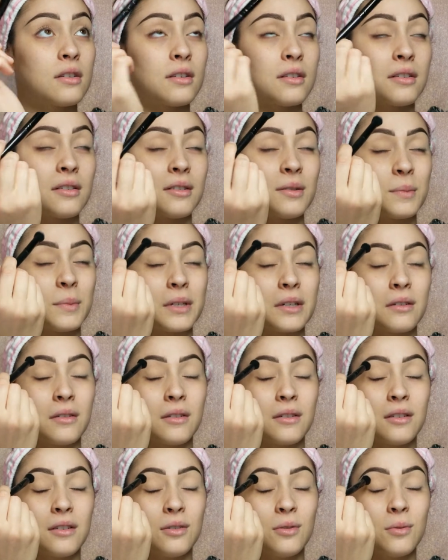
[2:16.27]
Oh my god,
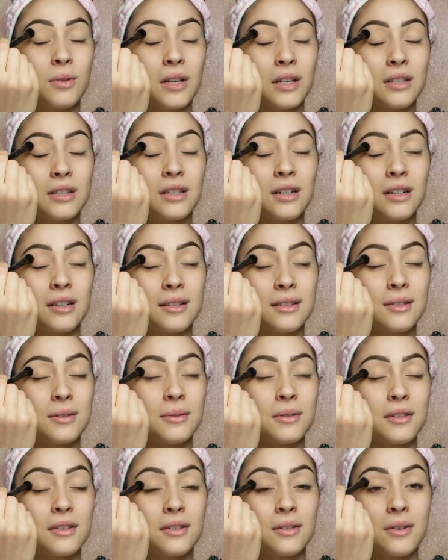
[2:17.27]
and you like dug into
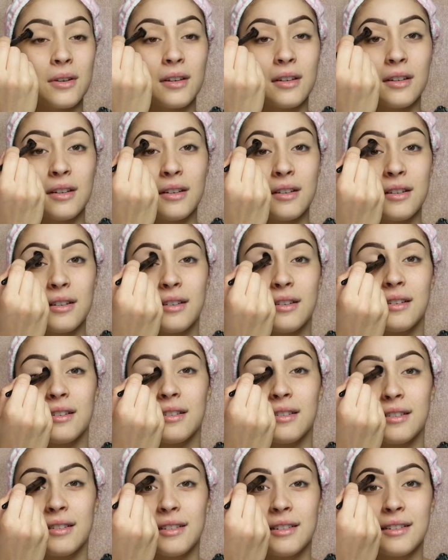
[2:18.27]
it. Okay.
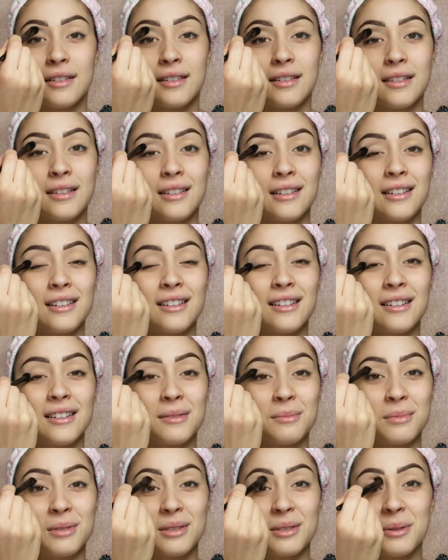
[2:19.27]

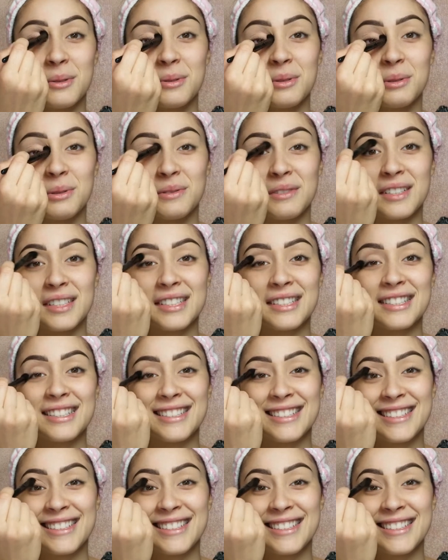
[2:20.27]
I'm so nervous.